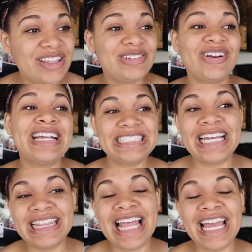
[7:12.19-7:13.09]
the direct
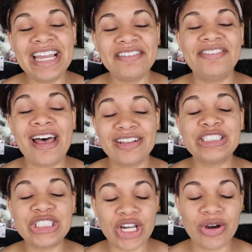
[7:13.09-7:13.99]
sunlight
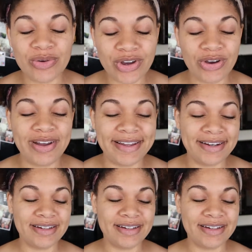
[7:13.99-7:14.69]
felt so good.